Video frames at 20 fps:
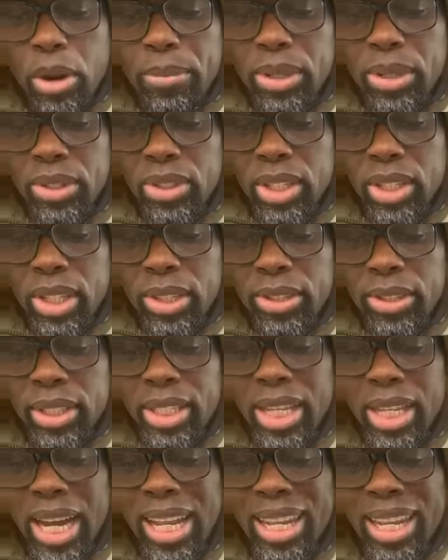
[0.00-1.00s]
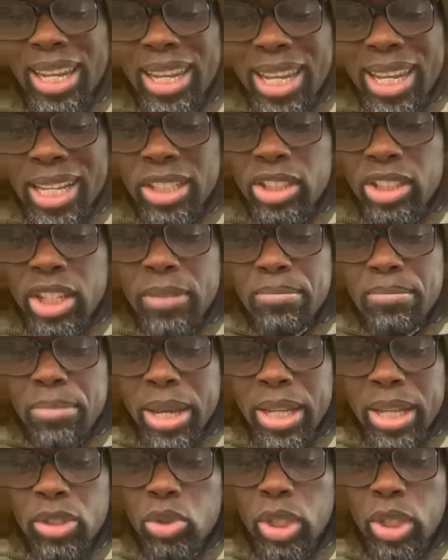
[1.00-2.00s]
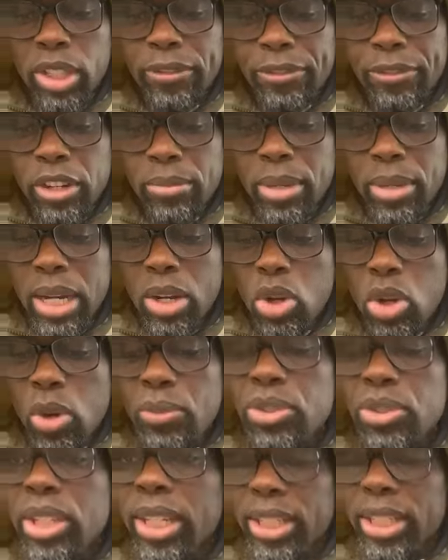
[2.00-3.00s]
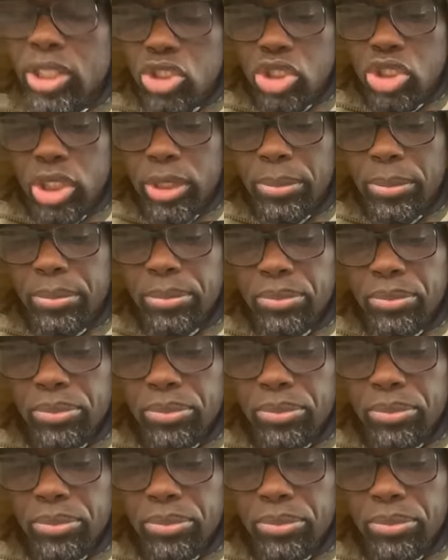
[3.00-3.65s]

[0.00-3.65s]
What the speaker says: promises he allegedly made to his former Home Secretary.